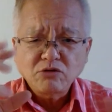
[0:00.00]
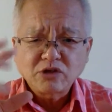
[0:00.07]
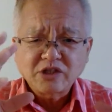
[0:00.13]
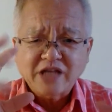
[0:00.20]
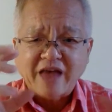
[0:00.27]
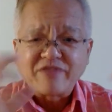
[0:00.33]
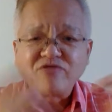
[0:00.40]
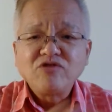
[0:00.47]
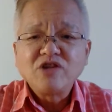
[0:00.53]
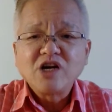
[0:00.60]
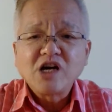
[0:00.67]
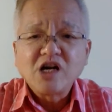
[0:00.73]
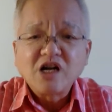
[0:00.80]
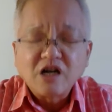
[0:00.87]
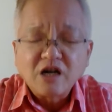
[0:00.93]

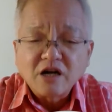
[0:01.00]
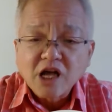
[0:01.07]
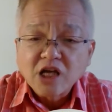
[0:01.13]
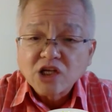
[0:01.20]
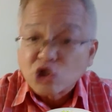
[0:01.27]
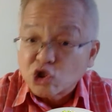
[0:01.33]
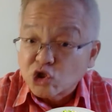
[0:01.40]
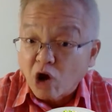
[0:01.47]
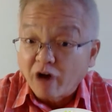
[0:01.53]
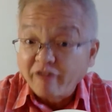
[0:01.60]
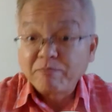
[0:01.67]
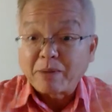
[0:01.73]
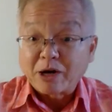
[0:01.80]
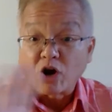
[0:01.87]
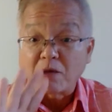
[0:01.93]
tender,
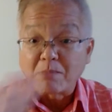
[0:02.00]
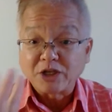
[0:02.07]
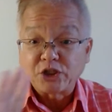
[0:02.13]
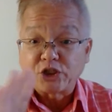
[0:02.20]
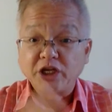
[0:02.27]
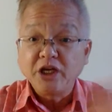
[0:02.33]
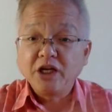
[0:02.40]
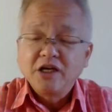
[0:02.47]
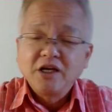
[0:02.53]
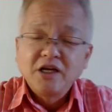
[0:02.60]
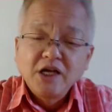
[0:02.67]
soft, but not mushy.